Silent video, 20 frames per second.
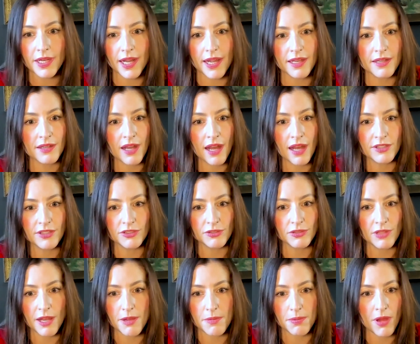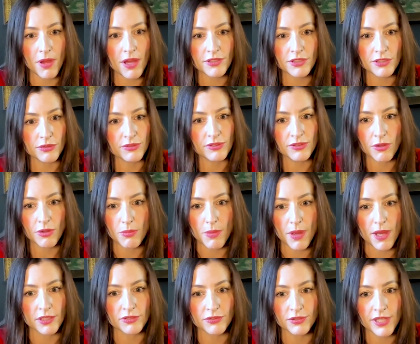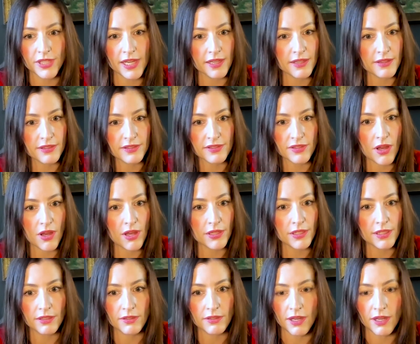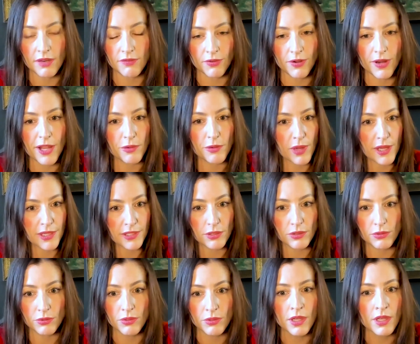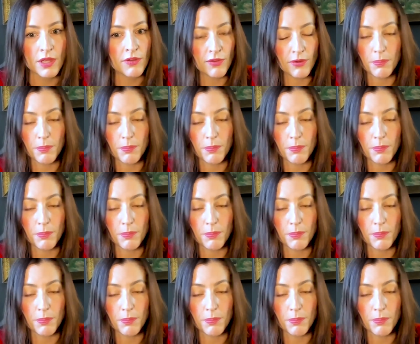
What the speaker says: And I applaud you so much for taking this on and for NYU for